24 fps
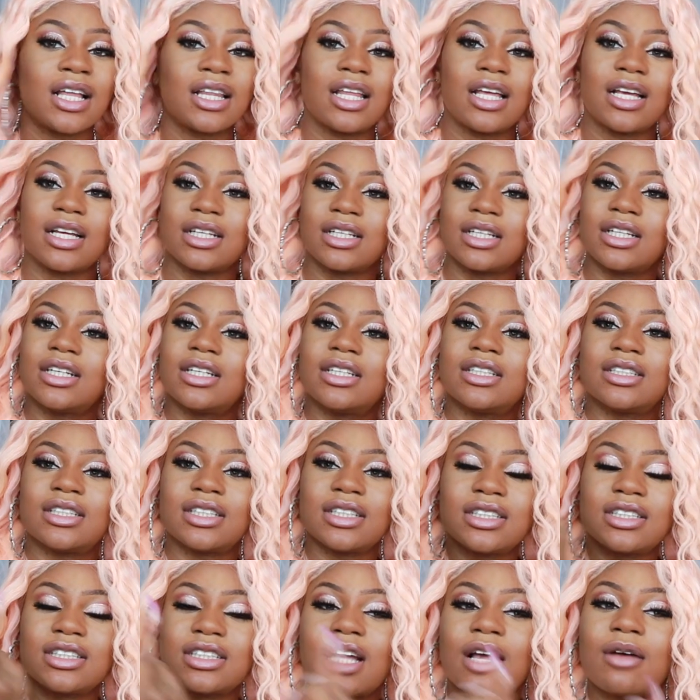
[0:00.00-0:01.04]
Like
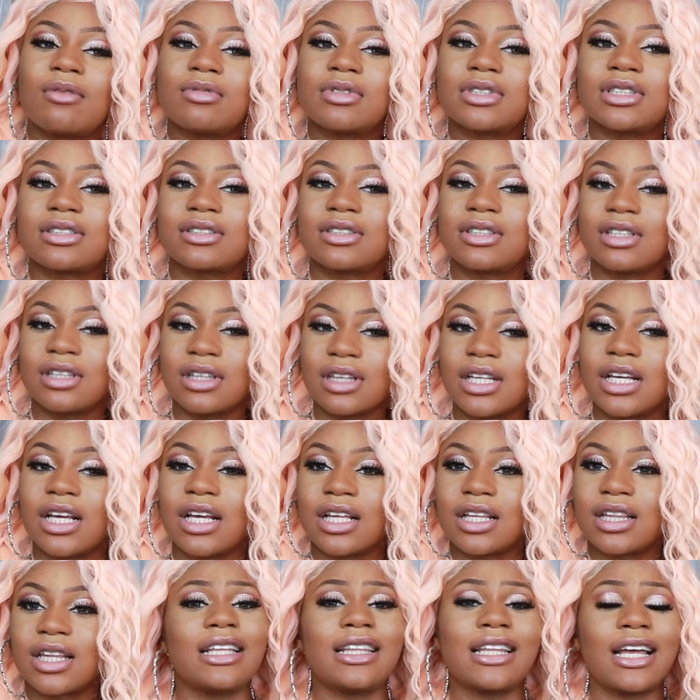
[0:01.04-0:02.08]
this job was
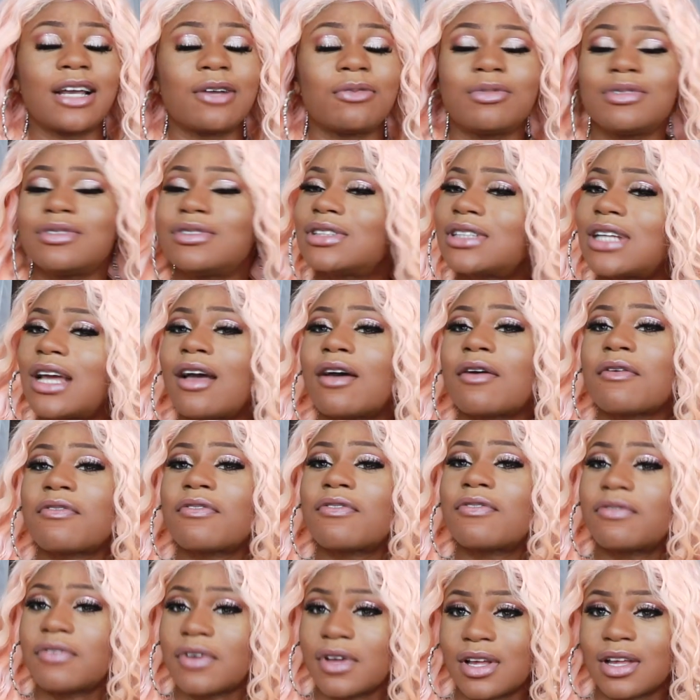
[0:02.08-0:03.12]
lit. Like we used to have
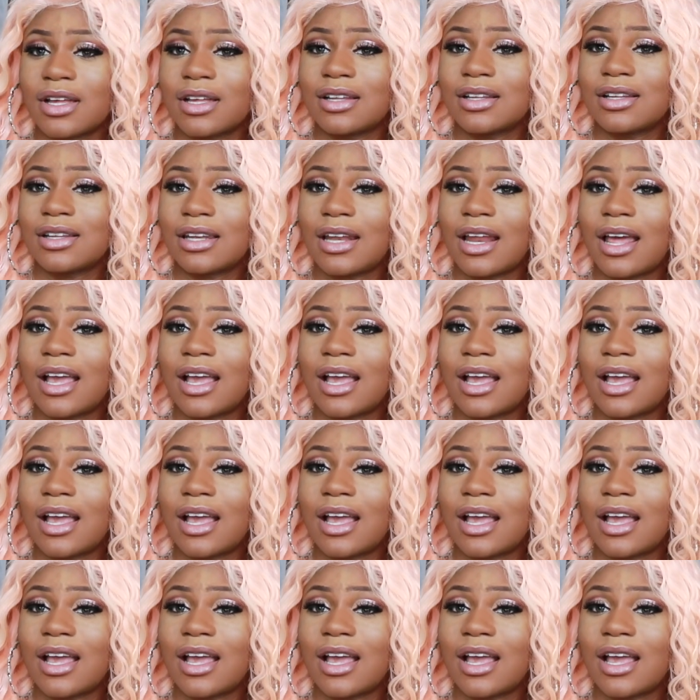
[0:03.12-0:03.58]
fun.